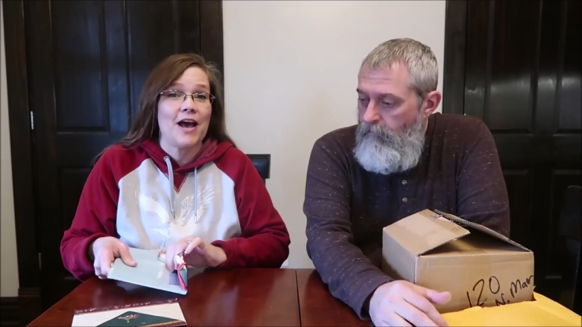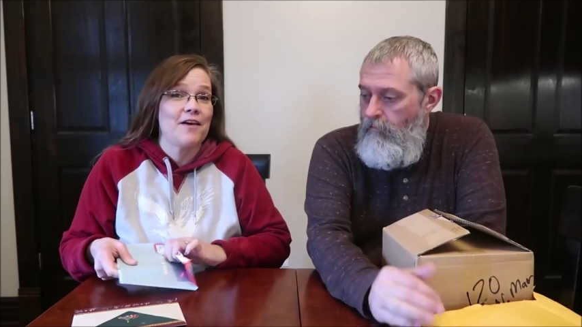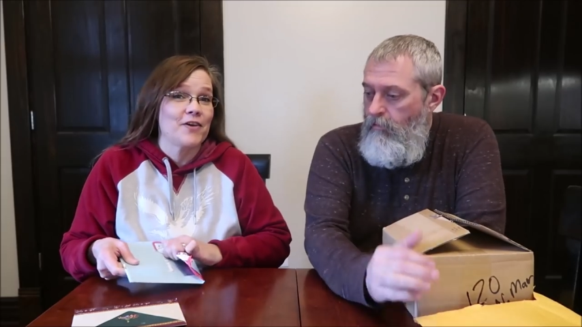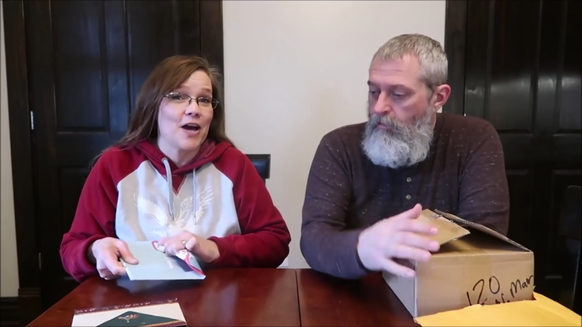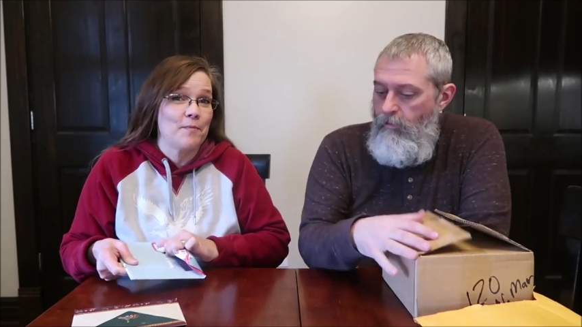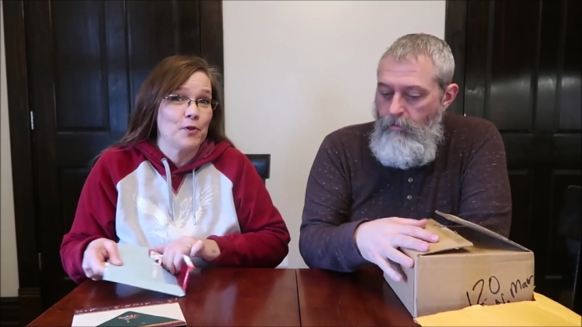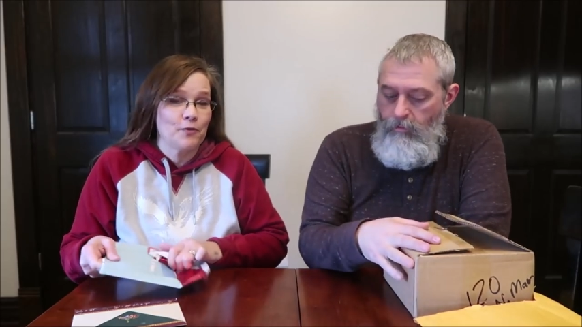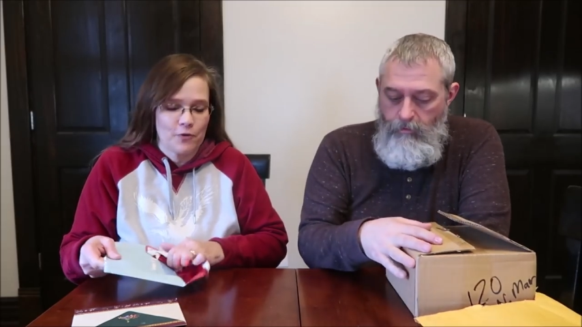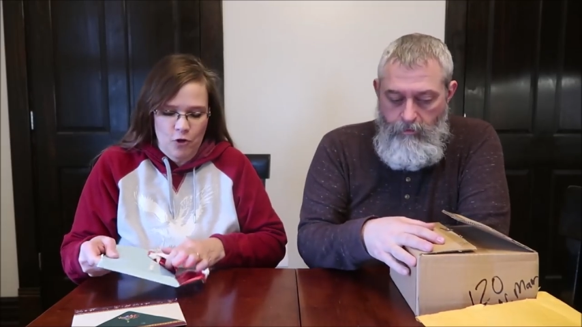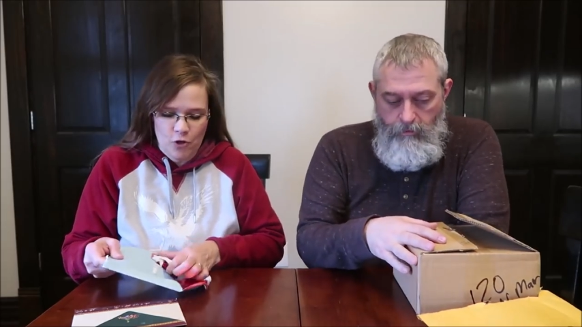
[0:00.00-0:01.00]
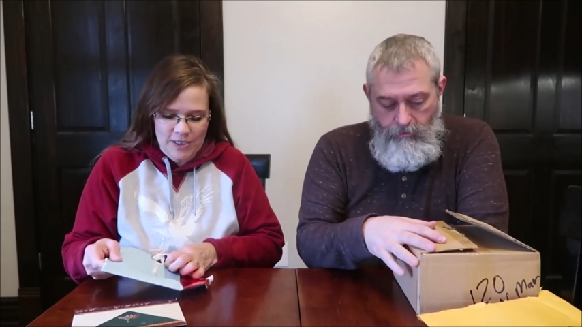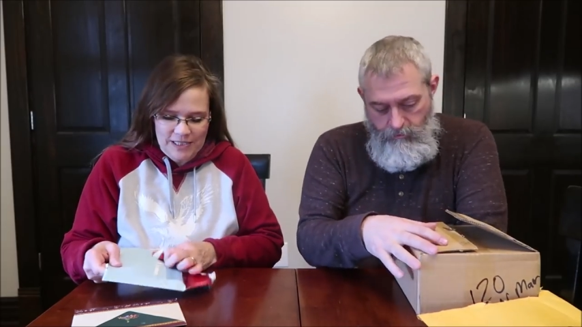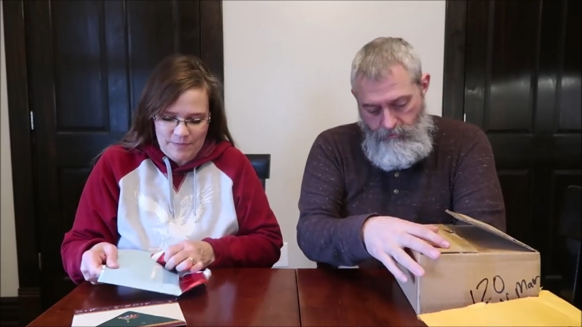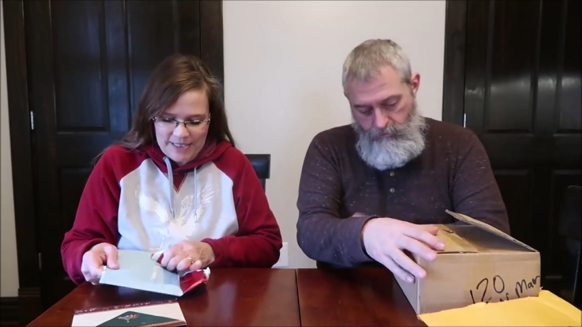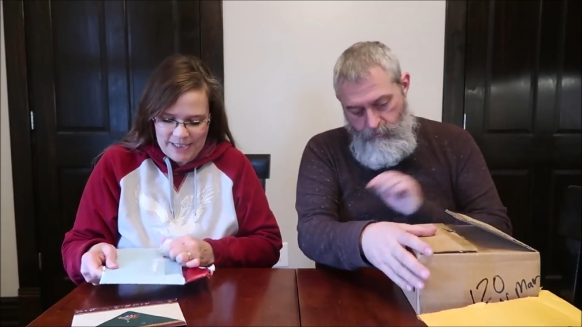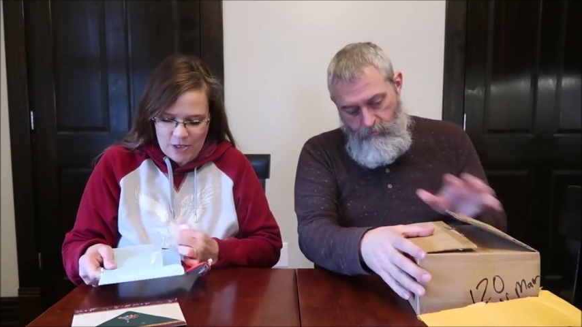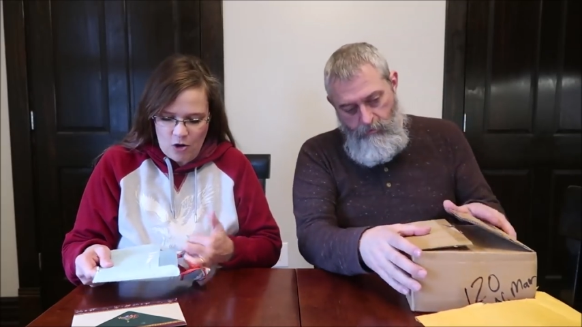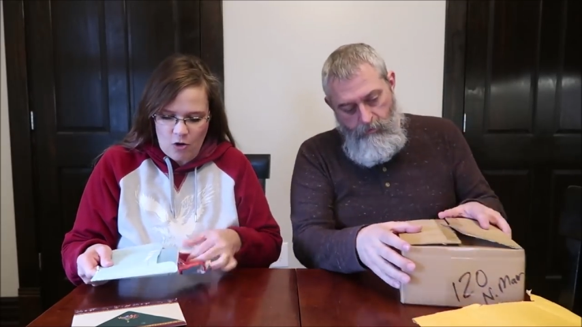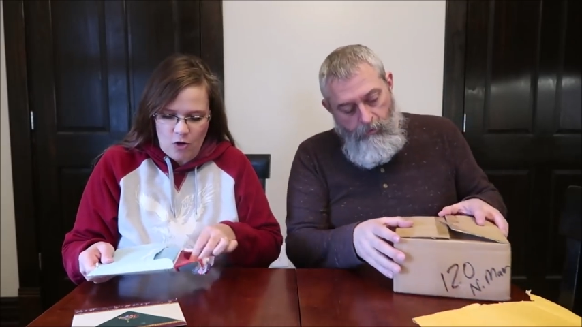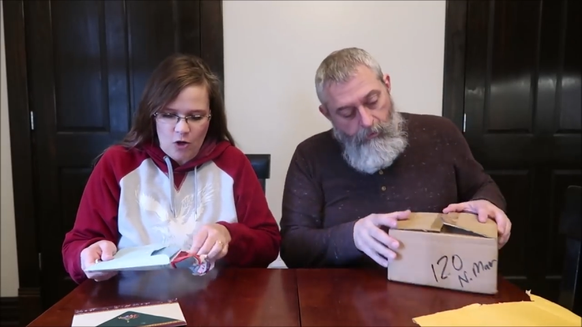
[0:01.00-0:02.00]
Speaker 1: have a couple of Christmas
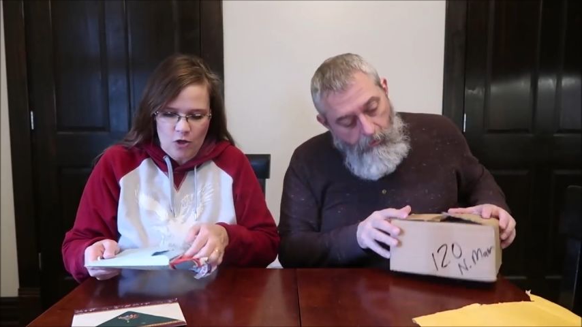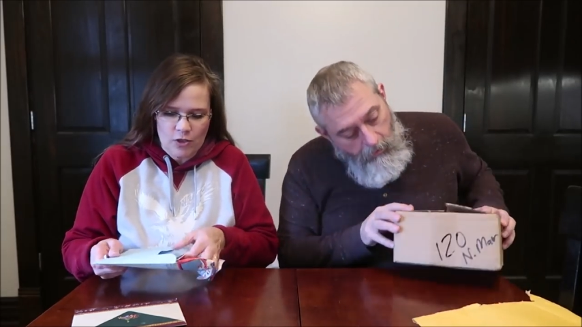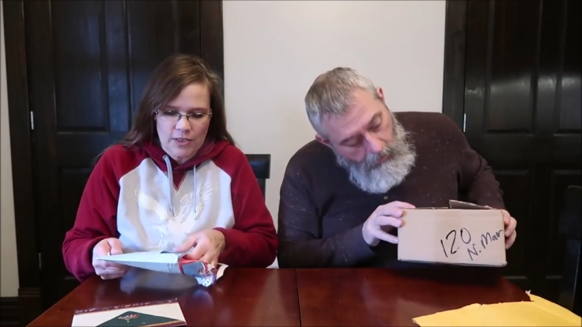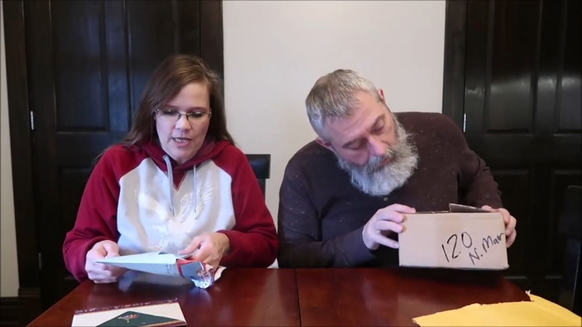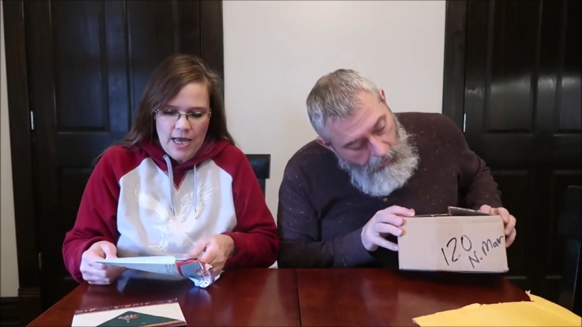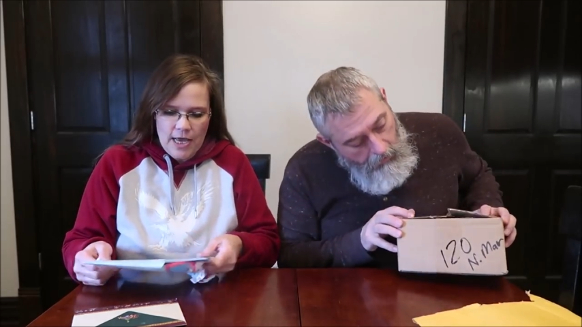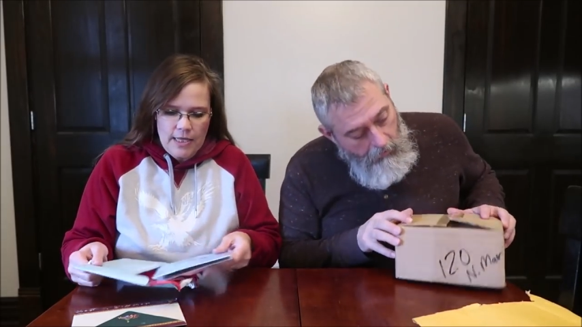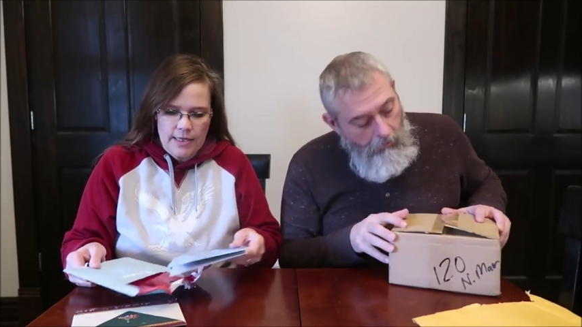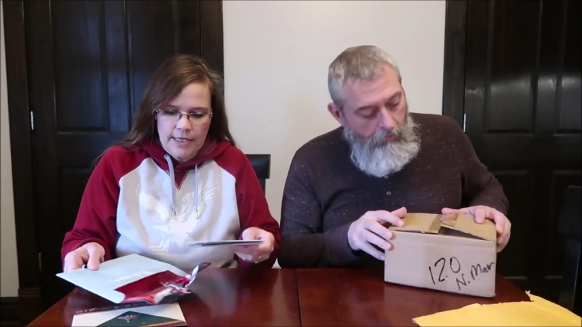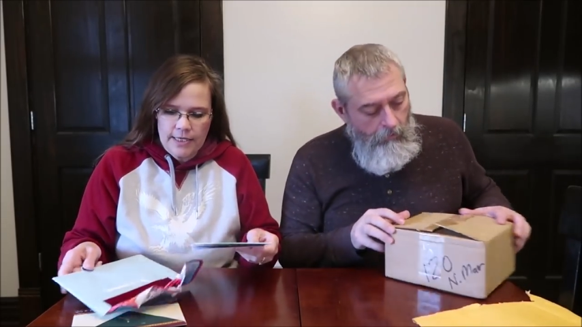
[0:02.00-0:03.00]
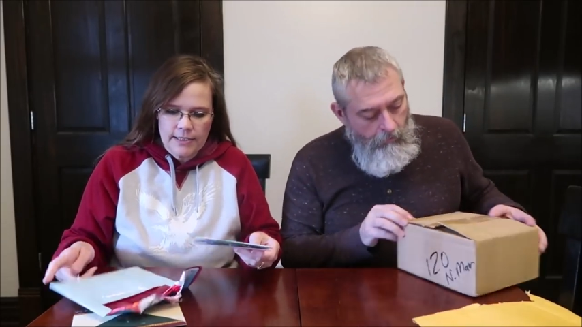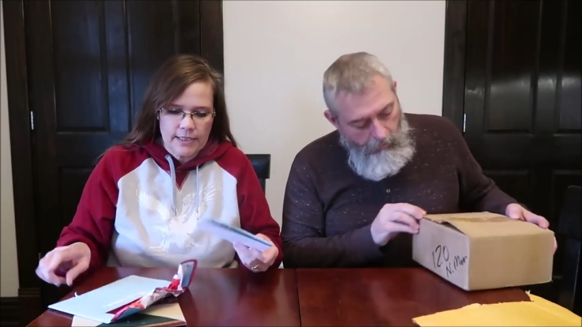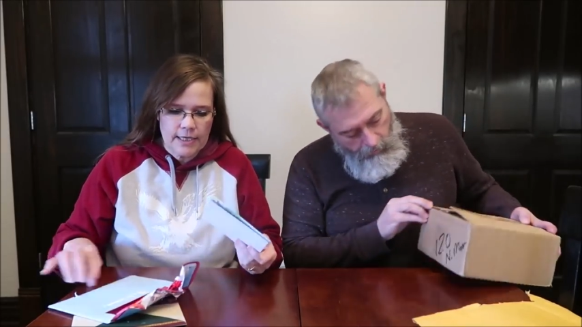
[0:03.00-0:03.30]
cards. This